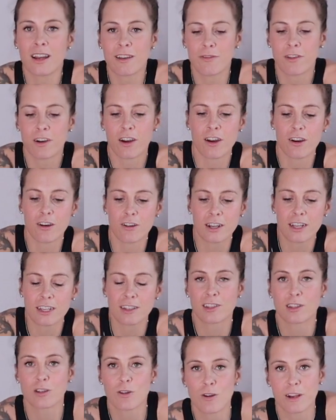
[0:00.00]
iPhone,
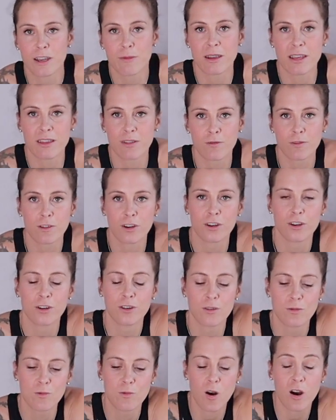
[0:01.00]
it's talking me
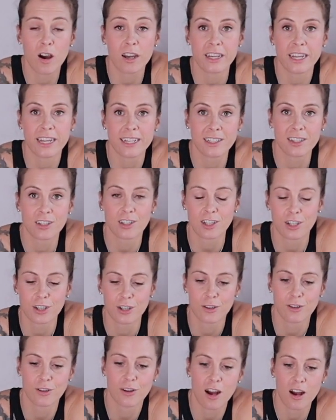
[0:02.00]
through what I need to
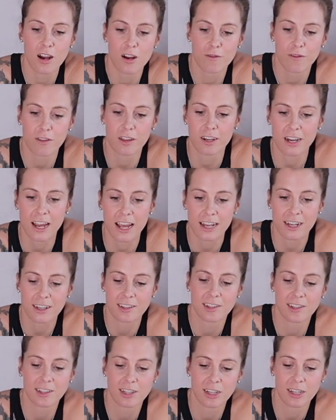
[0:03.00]
do over the next
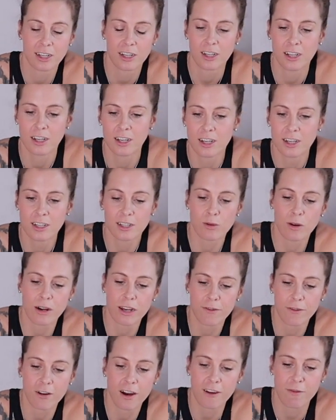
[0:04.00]

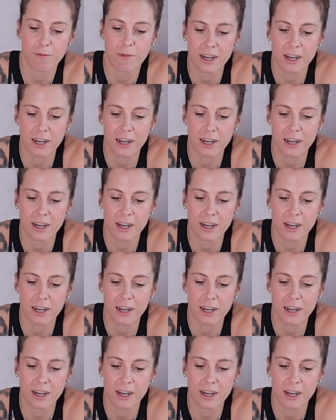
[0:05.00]
25